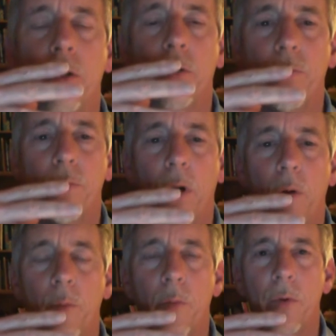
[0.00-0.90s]

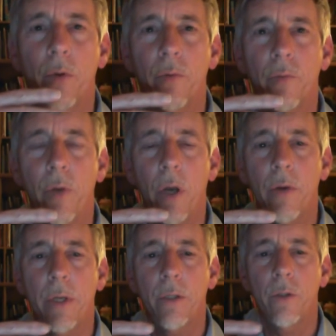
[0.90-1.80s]
from
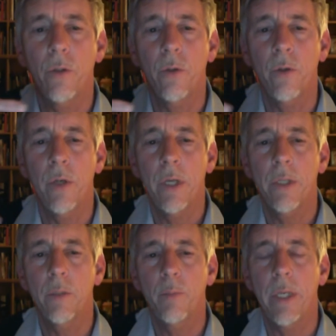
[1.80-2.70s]
flowing to
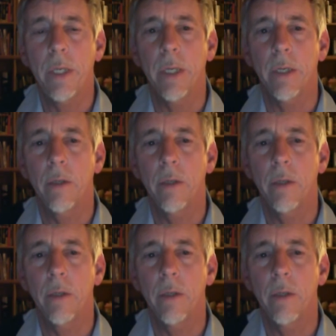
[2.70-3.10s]
speaking.